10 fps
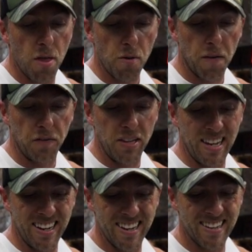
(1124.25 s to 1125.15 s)

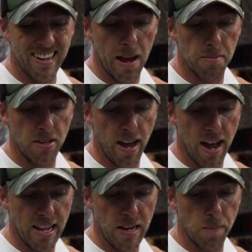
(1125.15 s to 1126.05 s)
315 times
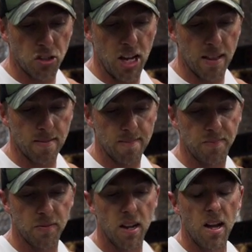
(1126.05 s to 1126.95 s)
80%. I'm
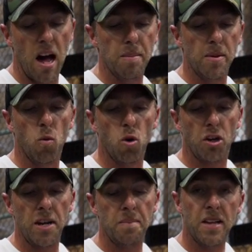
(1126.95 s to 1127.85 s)
gonna be
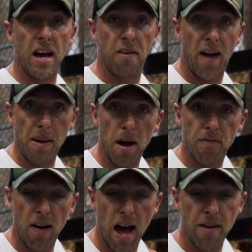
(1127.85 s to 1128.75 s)
working a
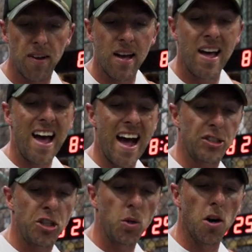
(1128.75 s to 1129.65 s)
5x5
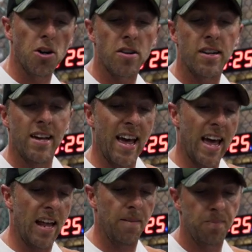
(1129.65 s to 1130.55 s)
at
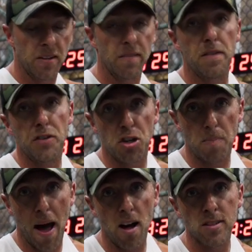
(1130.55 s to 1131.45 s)

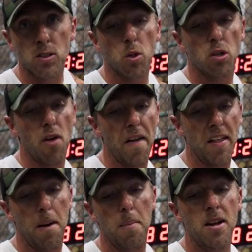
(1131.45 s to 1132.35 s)
252 pounds. We're gonna round
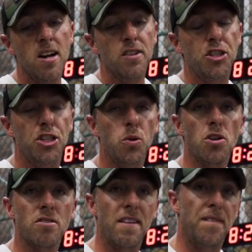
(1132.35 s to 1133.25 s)
that up to
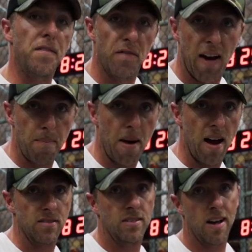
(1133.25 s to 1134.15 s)
255
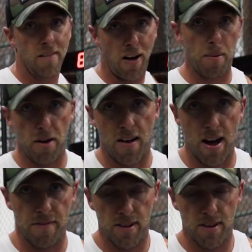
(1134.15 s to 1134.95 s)
pounds, 5x5.